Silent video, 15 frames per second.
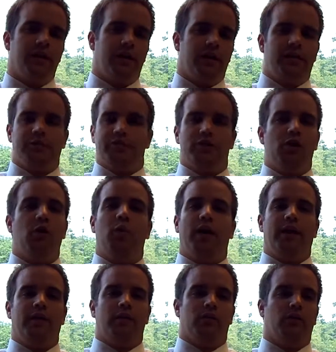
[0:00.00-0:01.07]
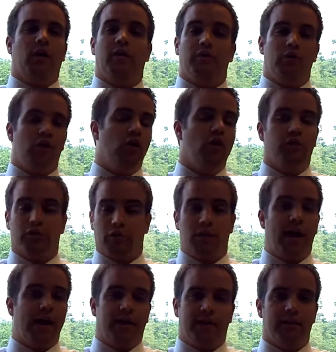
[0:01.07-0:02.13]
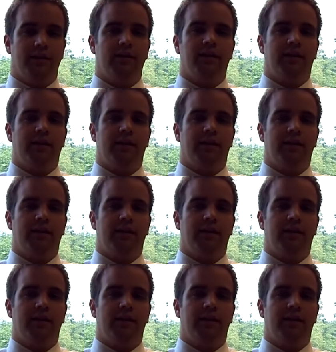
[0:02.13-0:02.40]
there's no way to override it